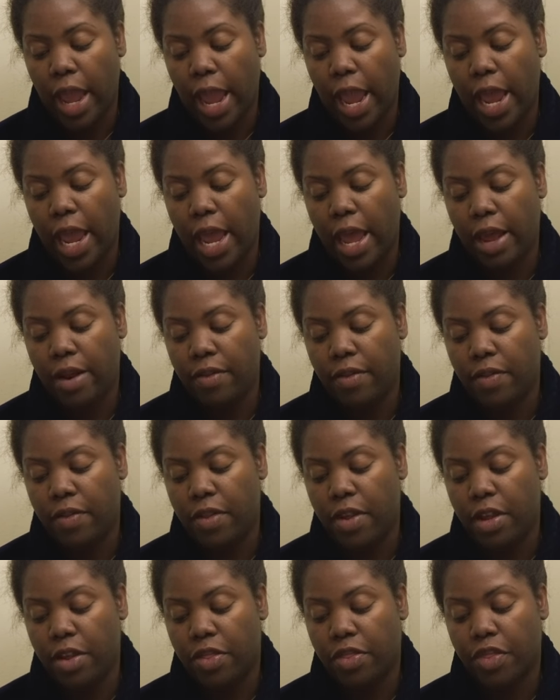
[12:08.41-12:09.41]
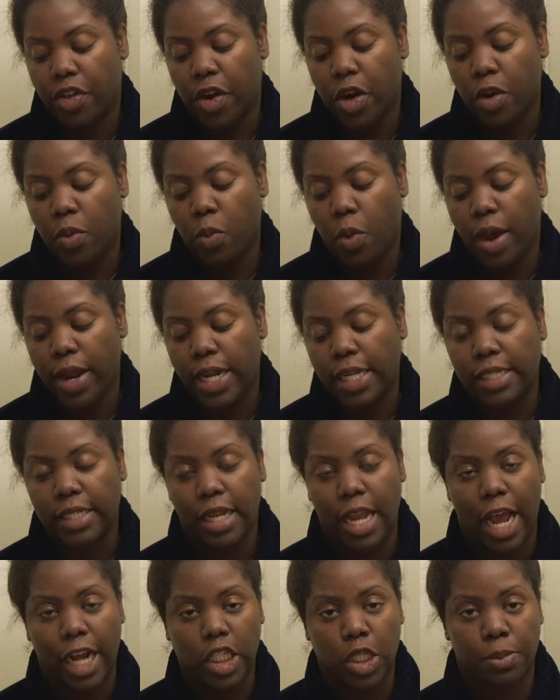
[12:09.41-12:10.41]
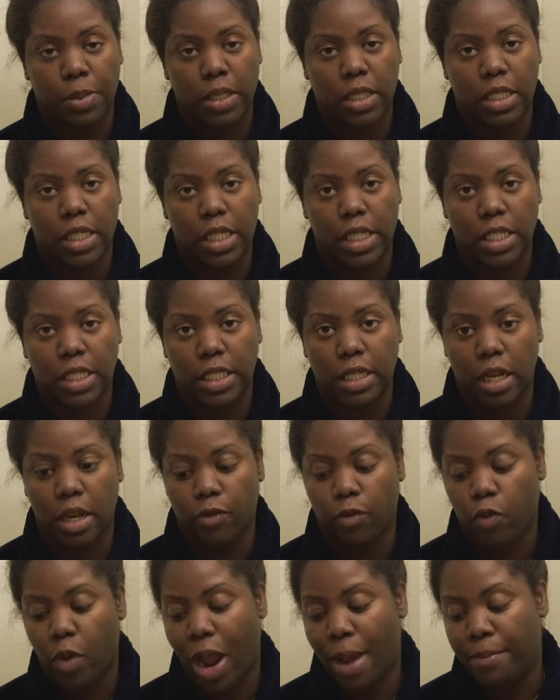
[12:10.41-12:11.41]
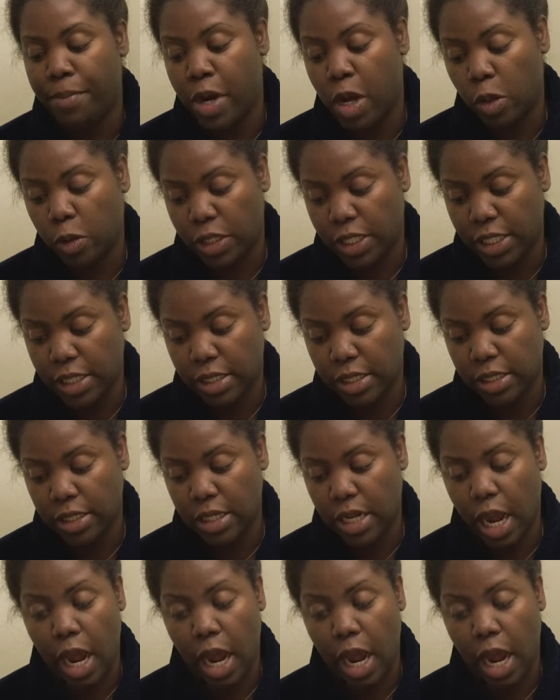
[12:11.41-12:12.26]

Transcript: and the third one is Lactobacillus rhamnosus.